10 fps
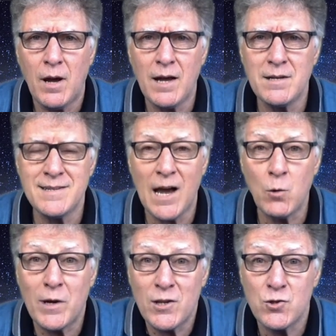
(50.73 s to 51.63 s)

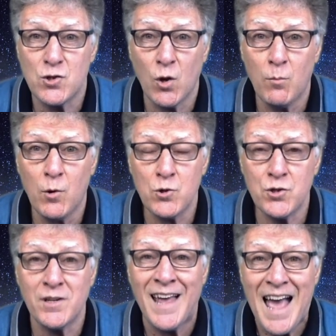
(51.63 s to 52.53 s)
in slow
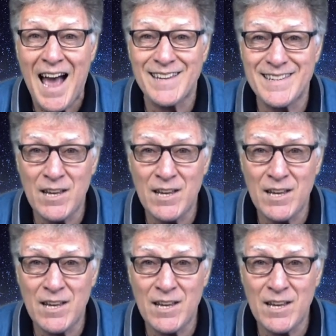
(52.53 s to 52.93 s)
motion, as